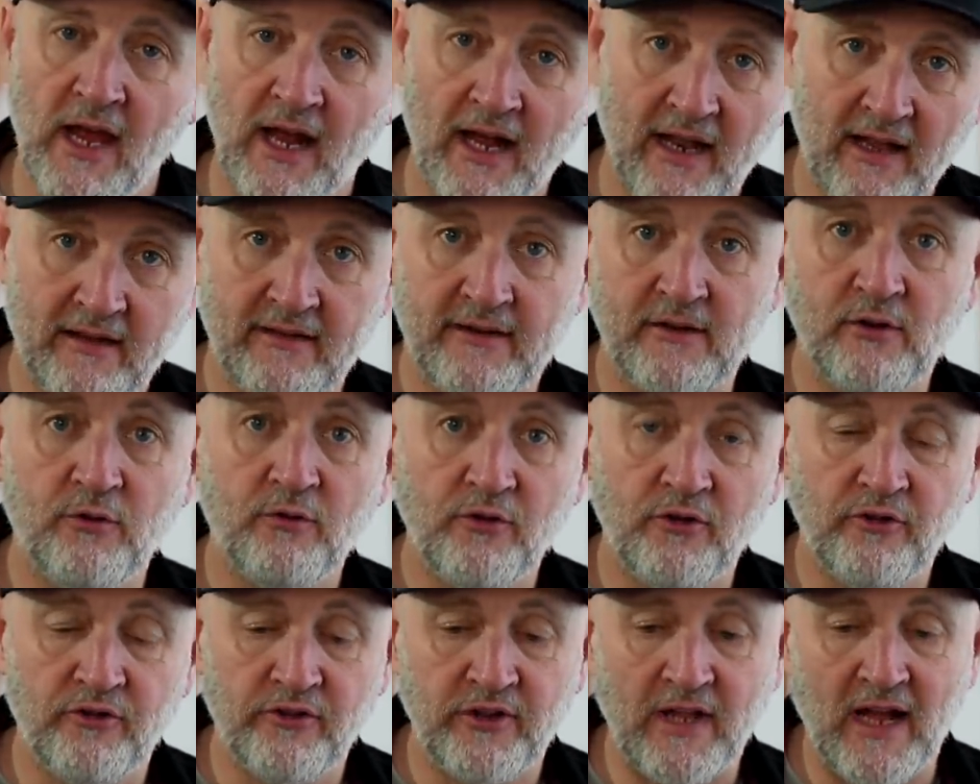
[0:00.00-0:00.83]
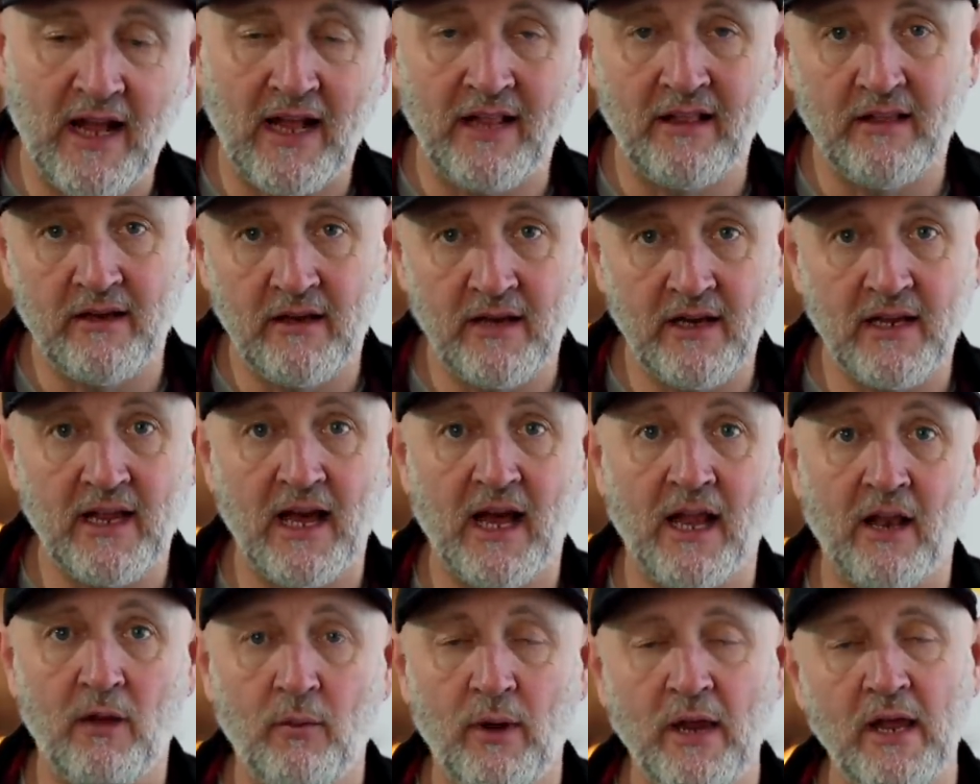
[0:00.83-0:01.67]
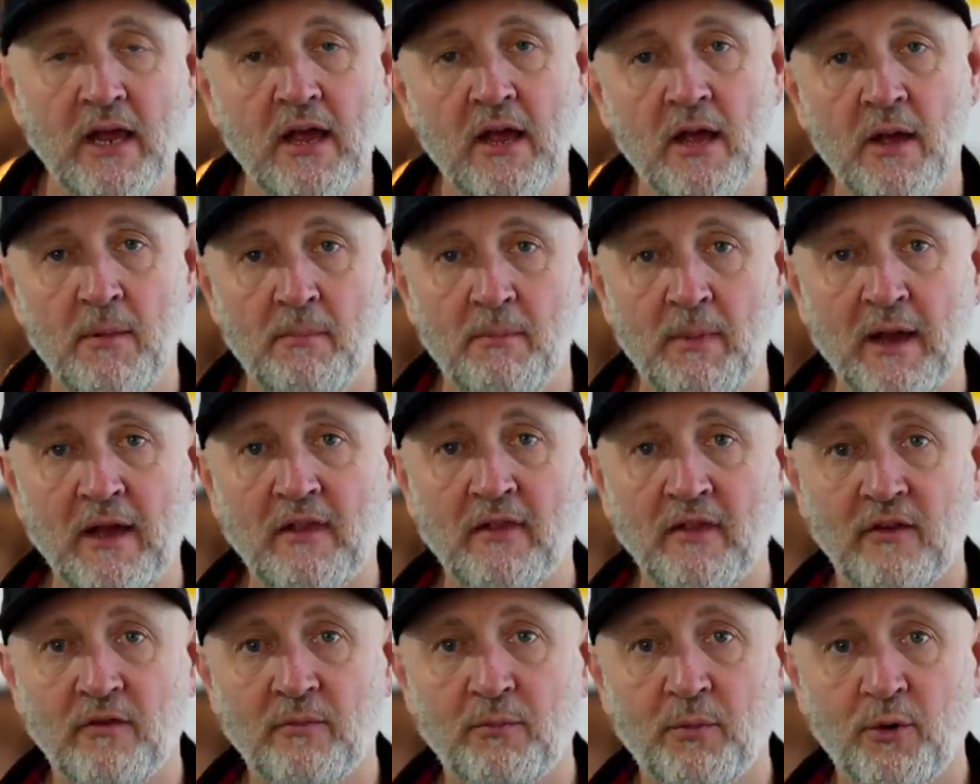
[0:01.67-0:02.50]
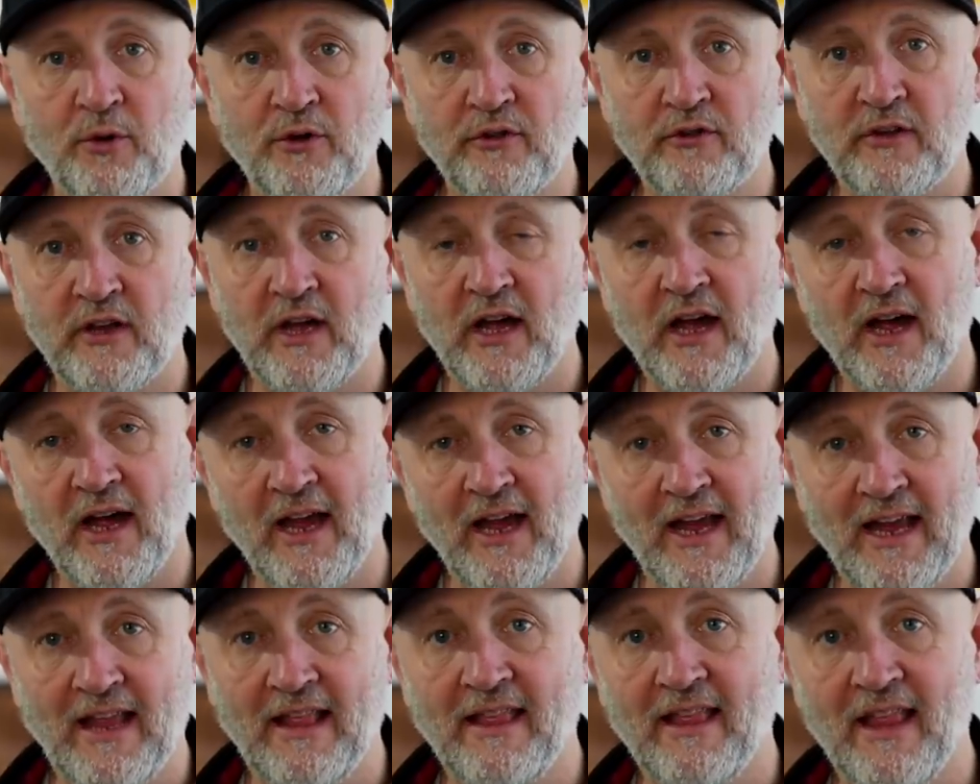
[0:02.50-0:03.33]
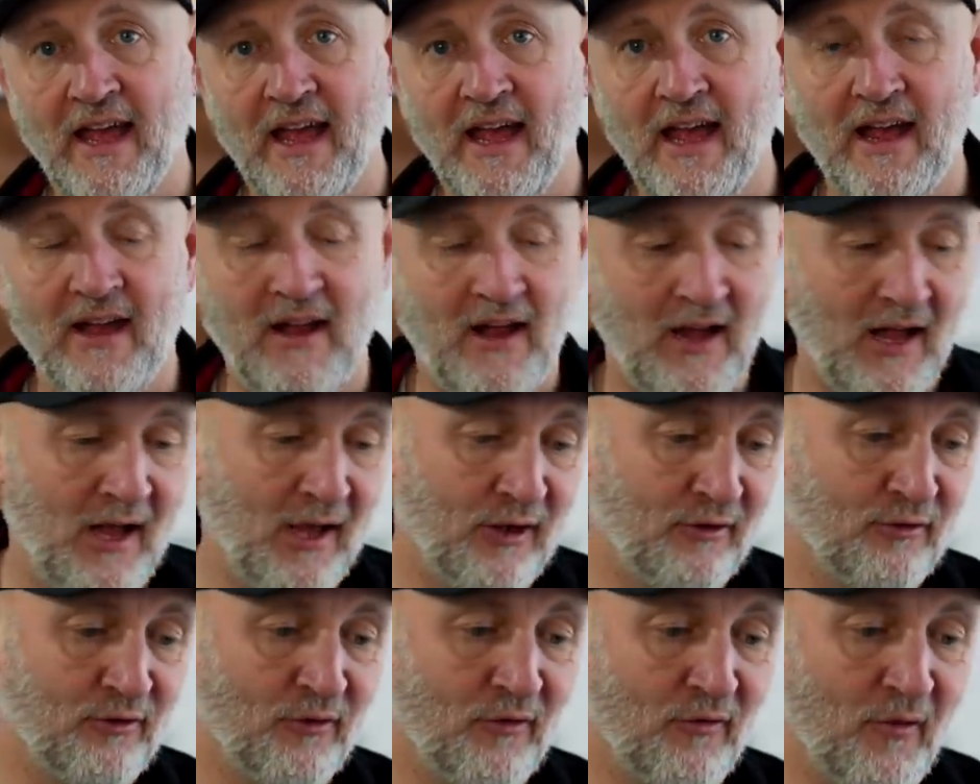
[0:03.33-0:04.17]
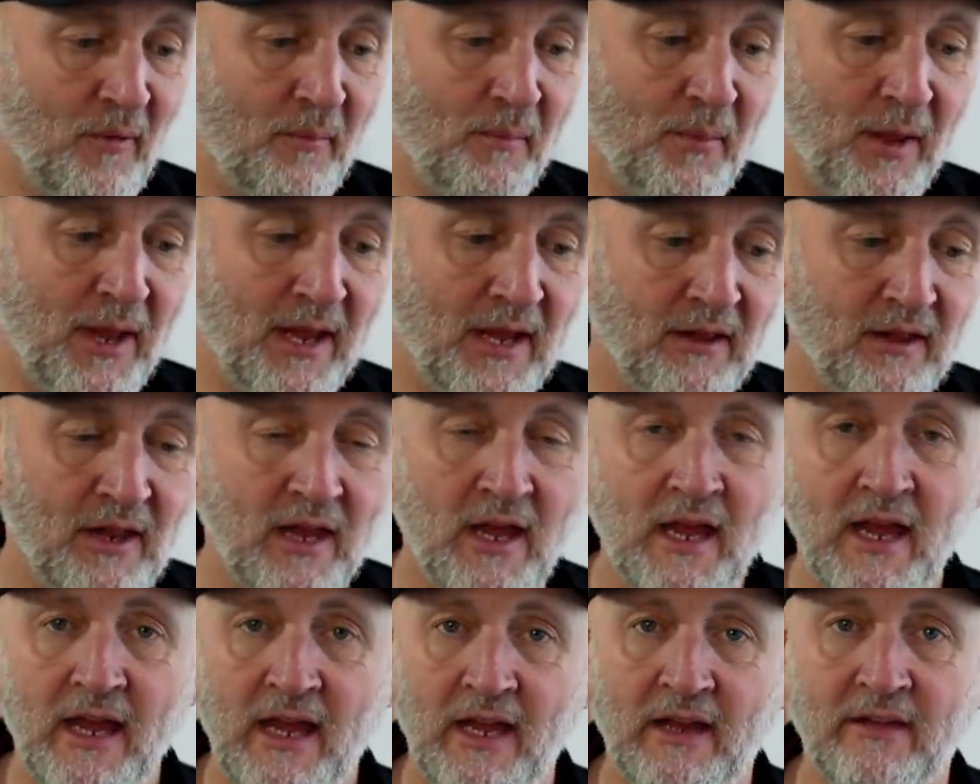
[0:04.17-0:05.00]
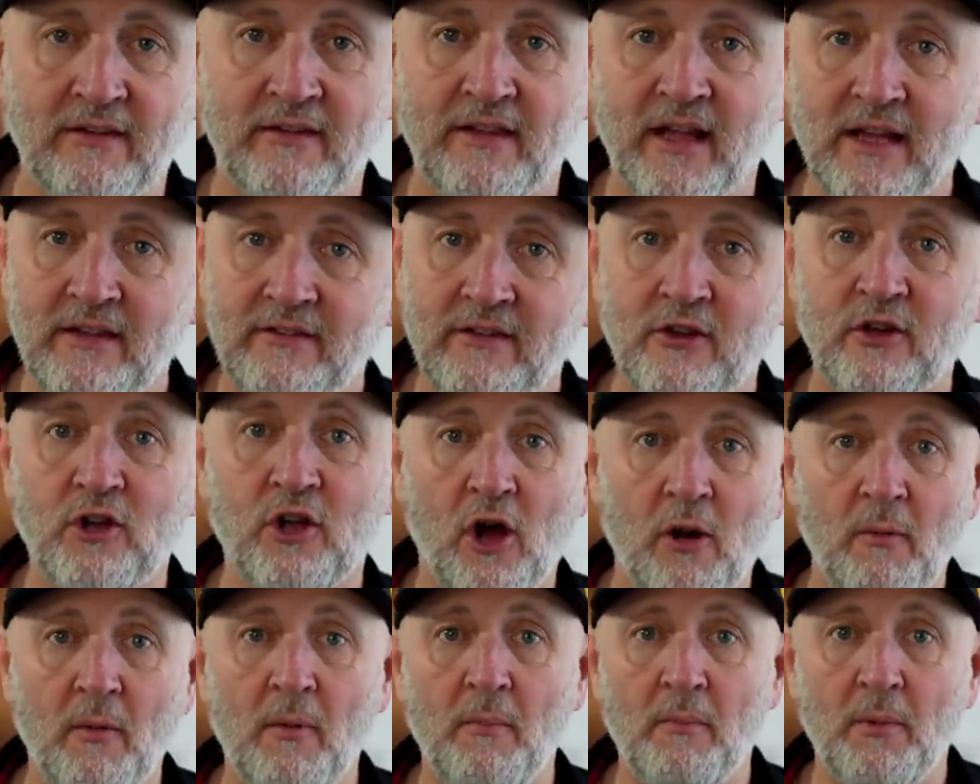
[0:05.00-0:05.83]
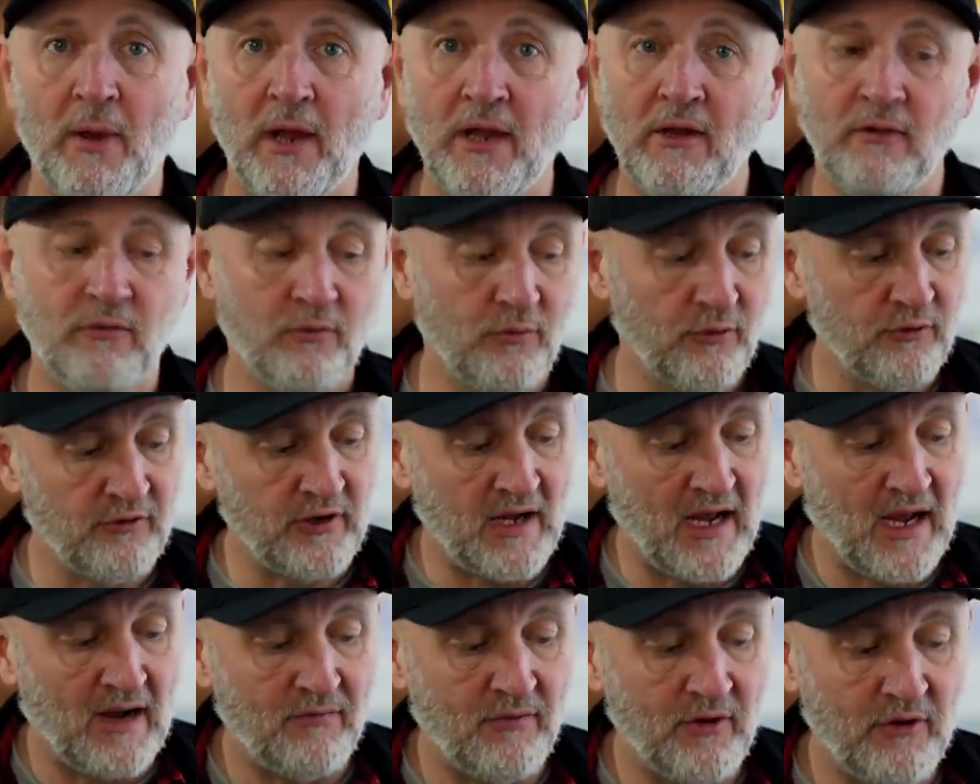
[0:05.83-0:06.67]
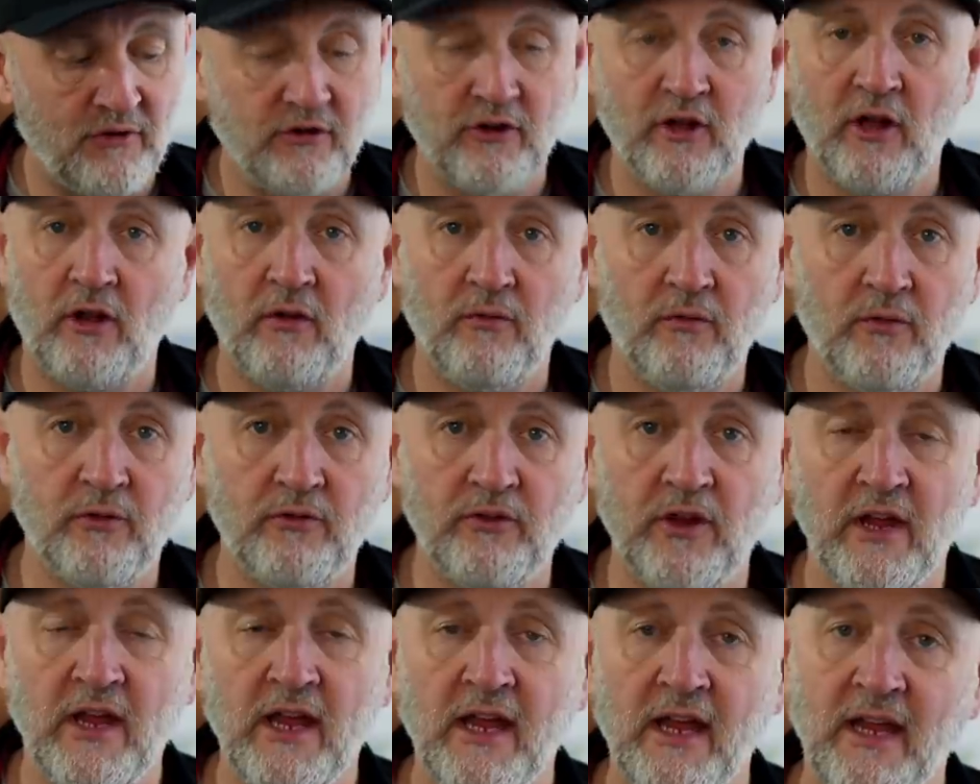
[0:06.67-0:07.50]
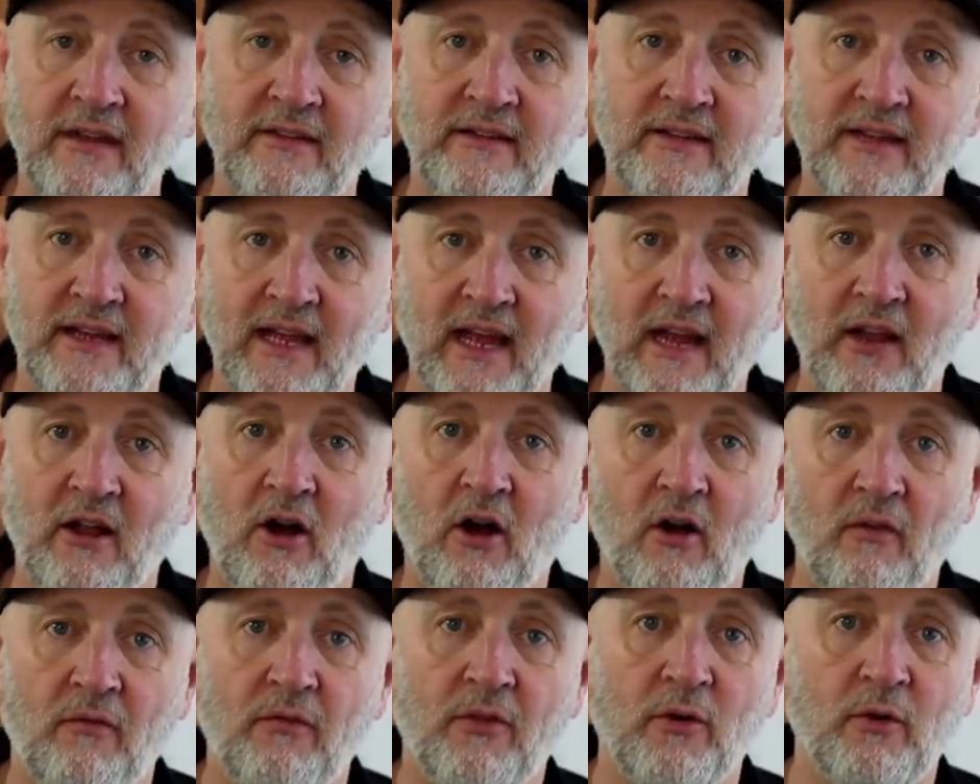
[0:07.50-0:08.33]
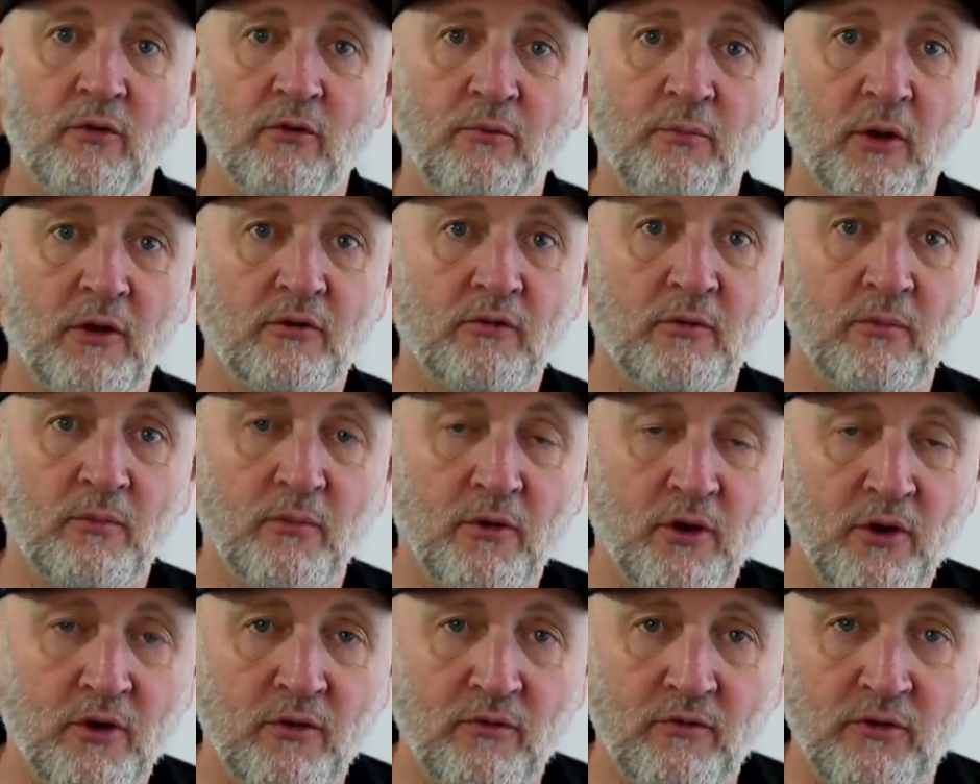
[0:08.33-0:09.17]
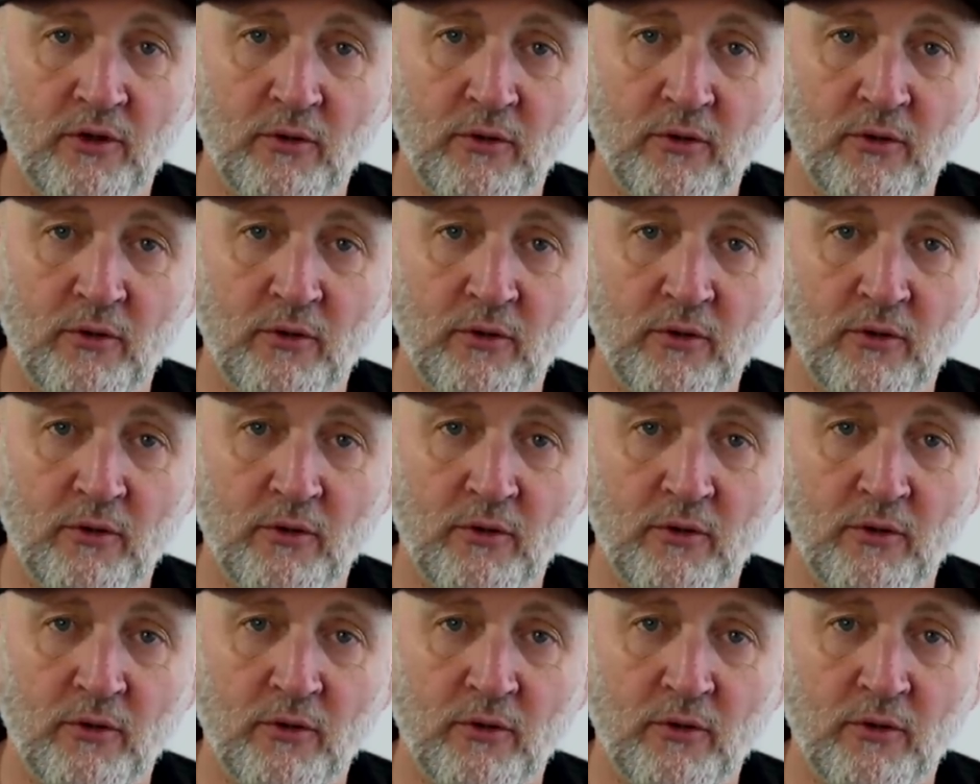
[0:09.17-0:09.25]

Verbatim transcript: And as I understand, and Callaway make this point uh, in their uh, sort of appeal, is that's a common place for us average golfers is to get it off those bottom grooves.